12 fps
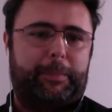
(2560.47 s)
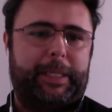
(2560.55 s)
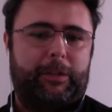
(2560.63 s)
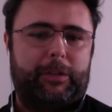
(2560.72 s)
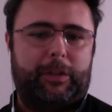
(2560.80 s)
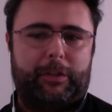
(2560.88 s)

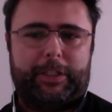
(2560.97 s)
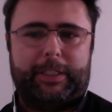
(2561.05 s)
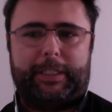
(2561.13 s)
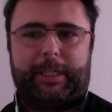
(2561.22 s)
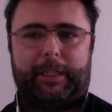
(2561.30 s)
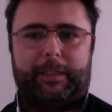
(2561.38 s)

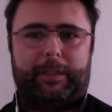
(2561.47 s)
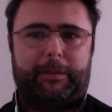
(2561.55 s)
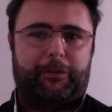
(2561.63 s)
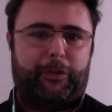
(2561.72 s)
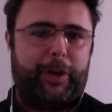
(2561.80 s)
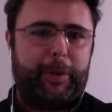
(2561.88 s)
methodologies and
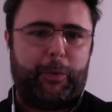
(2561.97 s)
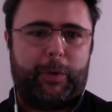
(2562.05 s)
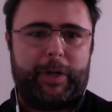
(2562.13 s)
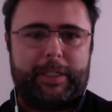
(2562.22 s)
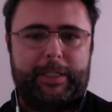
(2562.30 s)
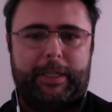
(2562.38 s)

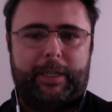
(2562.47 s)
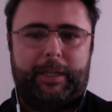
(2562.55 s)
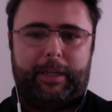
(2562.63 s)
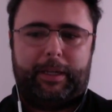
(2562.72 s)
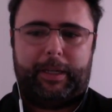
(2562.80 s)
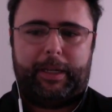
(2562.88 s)
frameworks,
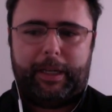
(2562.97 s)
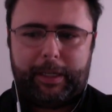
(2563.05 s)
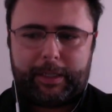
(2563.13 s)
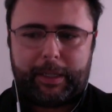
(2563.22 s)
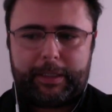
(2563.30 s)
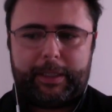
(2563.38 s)

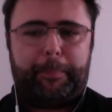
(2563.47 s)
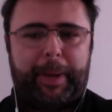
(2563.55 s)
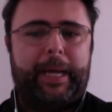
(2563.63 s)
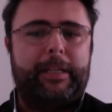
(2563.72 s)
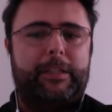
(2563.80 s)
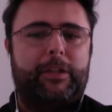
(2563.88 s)
it
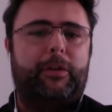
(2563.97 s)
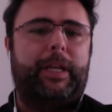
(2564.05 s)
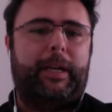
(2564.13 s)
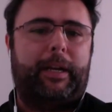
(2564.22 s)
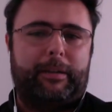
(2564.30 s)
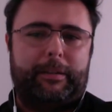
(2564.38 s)
depends on
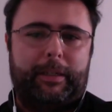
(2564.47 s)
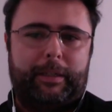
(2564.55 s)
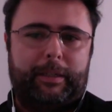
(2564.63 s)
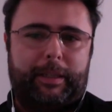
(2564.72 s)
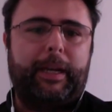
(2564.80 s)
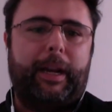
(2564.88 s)

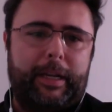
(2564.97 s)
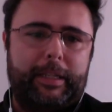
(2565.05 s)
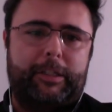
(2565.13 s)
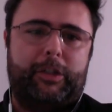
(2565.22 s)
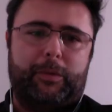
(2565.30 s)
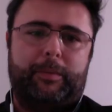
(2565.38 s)
the
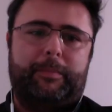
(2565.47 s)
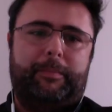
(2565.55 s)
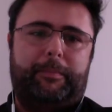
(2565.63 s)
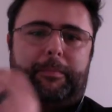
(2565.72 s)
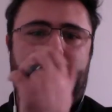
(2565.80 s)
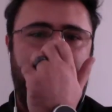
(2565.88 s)
client too,
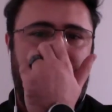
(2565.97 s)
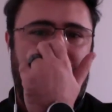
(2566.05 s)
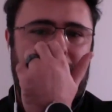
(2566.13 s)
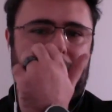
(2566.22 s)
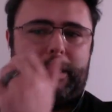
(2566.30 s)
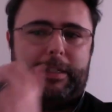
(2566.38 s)

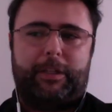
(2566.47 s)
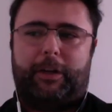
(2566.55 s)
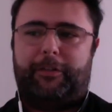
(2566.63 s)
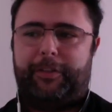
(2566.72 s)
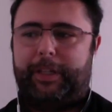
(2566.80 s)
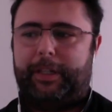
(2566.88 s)
because
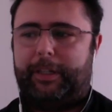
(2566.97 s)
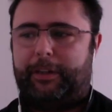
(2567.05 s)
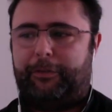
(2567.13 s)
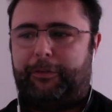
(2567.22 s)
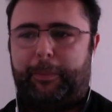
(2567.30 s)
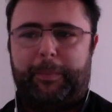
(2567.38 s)
of the
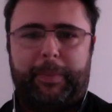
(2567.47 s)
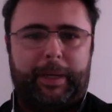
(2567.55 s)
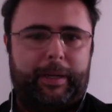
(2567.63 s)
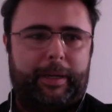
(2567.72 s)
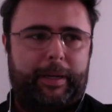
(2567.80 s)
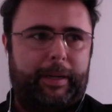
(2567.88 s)

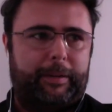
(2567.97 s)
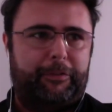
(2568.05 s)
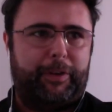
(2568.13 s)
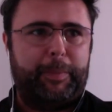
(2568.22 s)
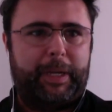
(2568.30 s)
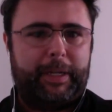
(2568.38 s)

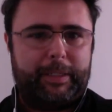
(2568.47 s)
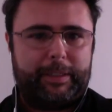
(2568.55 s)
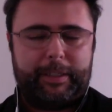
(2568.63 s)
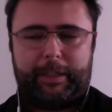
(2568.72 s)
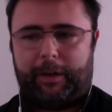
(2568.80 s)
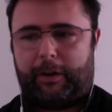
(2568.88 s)

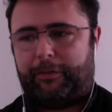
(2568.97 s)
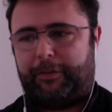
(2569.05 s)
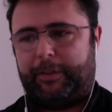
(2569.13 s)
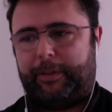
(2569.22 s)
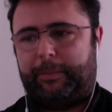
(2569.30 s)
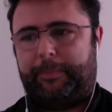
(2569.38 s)
familiarity of
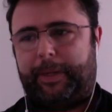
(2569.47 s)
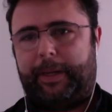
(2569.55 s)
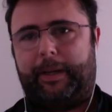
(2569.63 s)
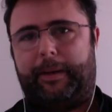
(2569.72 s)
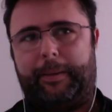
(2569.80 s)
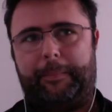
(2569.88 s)

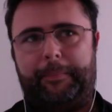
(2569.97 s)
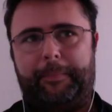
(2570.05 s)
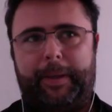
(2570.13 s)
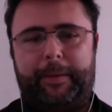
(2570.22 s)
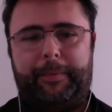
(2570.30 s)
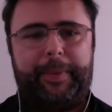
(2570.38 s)

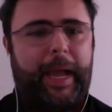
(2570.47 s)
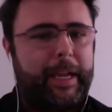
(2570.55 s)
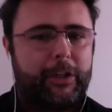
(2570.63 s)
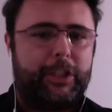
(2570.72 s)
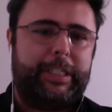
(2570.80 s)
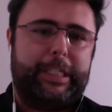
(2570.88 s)

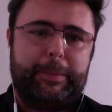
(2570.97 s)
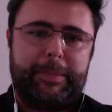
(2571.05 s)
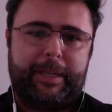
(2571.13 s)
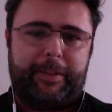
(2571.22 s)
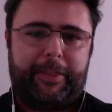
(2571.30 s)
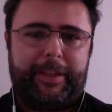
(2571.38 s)
their teams
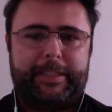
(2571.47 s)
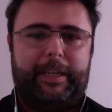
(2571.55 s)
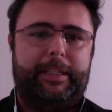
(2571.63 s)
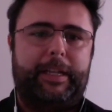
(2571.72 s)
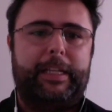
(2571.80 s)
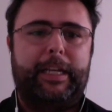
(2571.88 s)
and things
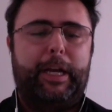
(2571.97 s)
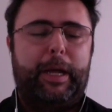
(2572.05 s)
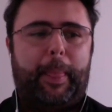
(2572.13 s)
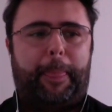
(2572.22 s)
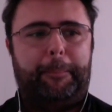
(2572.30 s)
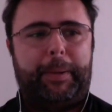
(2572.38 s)
like that.
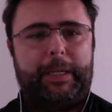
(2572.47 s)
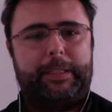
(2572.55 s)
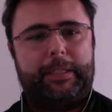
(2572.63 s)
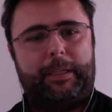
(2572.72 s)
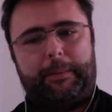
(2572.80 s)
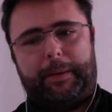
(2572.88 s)

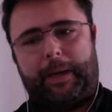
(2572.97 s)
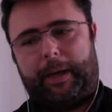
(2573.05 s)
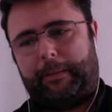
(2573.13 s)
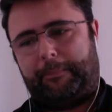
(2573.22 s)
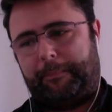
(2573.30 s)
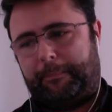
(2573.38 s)
But
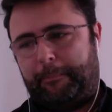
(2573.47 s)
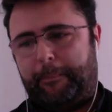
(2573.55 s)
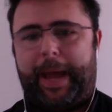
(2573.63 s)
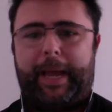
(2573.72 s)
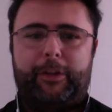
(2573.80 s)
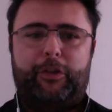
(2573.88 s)

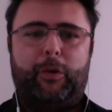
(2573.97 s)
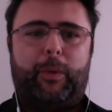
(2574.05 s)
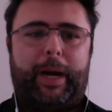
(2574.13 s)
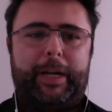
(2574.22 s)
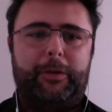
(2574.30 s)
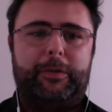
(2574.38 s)
back to
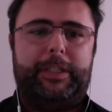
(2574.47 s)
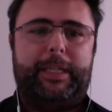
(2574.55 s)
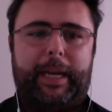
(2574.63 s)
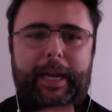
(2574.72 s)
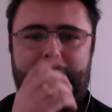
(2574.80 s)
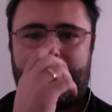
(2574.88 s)

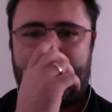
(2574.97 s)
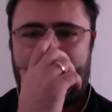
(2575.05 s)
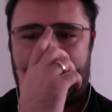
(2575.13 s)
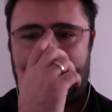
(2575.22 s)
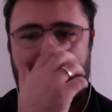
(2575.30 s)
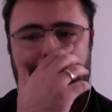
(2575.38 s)
IoT and
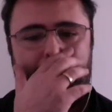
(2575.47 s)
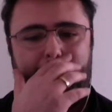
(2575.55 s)
AI,